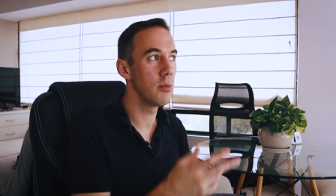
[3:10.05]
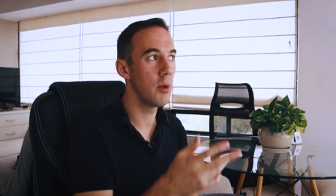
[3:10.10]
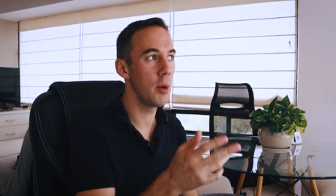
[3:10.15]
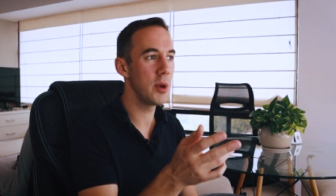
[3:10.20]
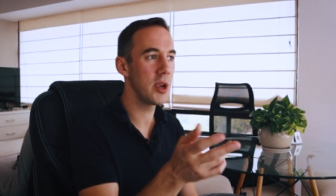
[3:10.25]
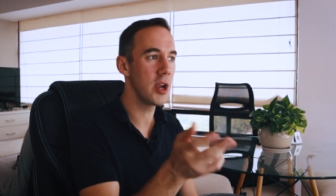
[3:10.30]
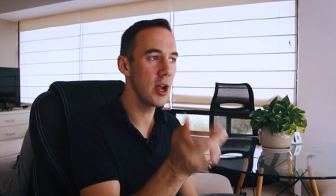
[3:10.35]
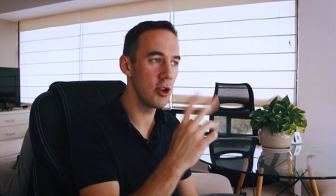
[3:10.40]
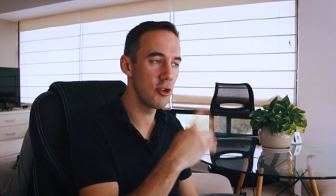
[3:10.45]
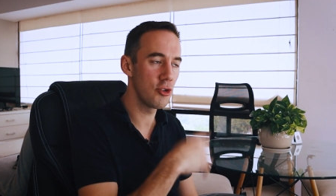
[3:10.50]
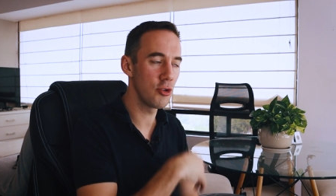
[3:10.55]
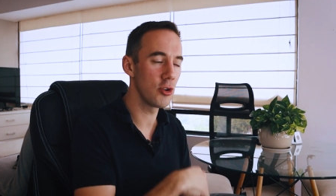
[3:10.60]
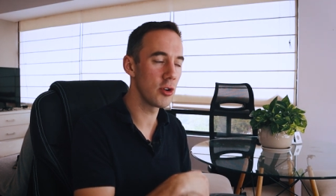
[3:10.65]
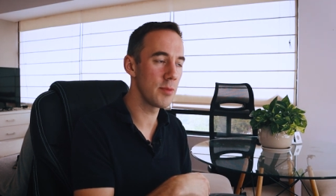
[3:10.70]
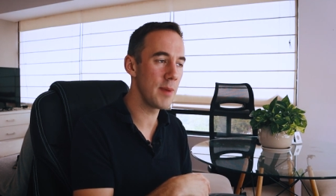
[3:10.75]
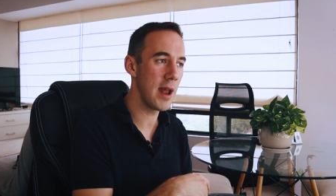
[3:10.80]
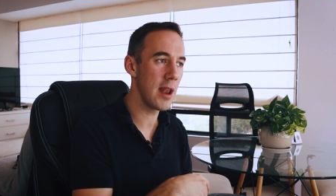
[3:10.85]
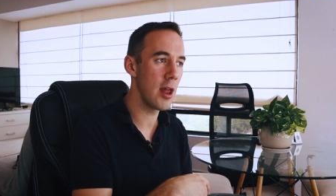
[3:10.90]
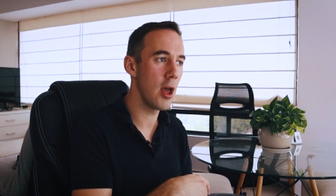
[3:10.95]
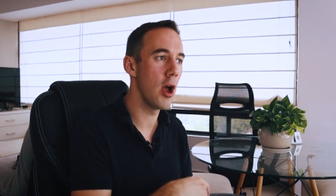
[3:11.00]
Well, we kind of talked
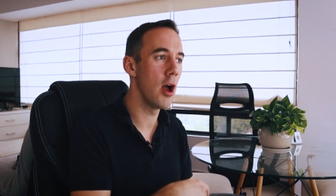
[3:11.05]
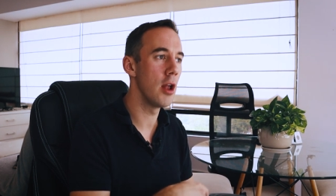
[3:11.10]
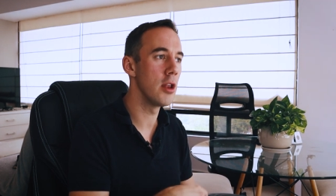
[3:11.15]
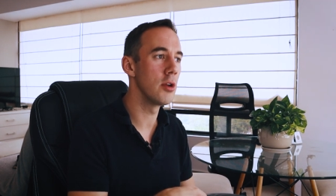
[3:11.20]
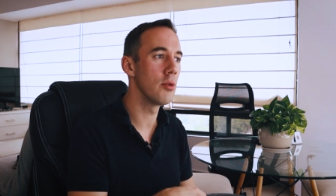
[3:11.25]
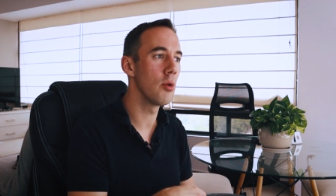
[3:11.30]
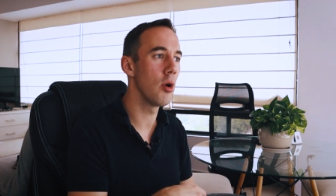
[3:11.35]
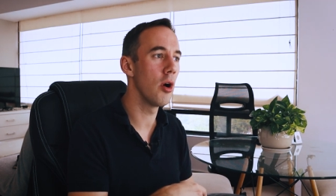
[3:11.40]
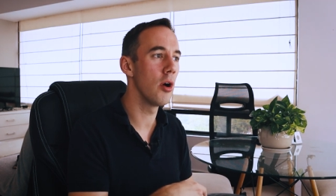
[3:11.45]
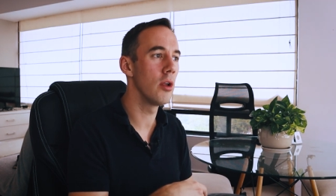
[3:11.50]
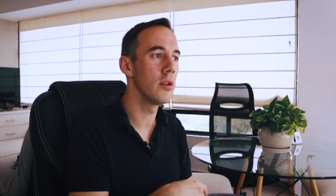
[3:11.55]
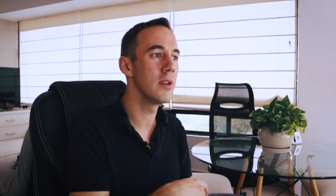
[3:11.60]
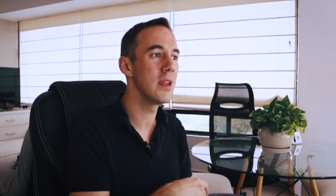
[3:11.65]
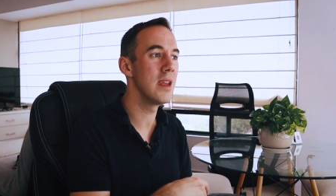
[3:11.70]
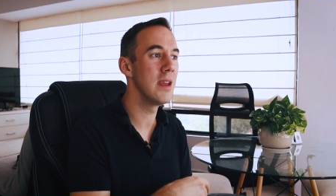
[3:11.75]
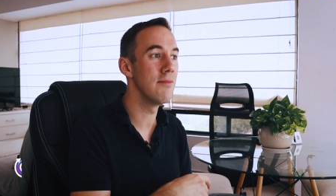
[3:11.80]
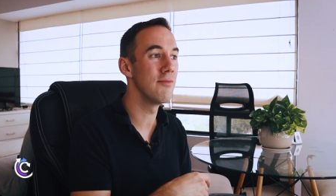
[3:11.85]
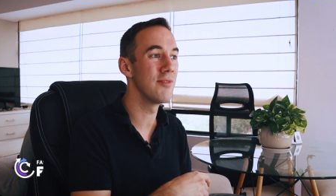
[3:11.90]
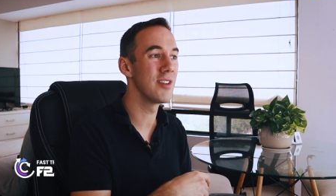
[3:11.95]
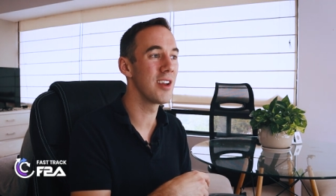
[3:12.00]
about it earlier on
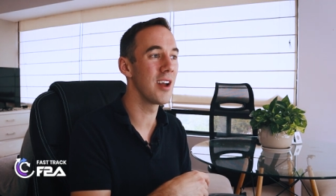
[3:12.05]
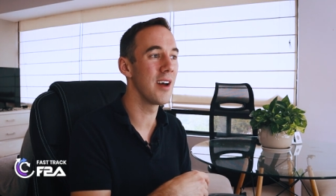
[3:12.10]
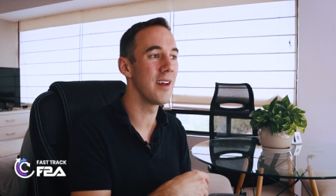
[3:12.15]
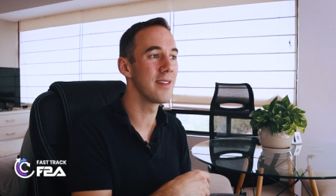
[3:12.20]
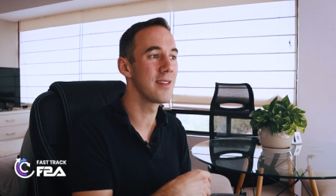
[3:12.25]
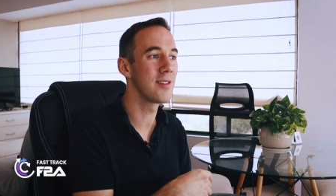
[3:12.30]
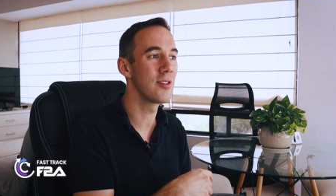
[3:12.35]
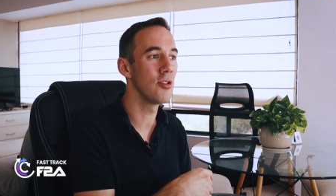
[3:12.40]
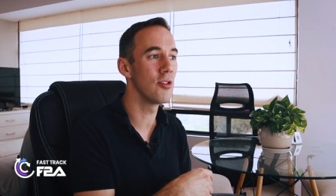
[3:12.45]
in regards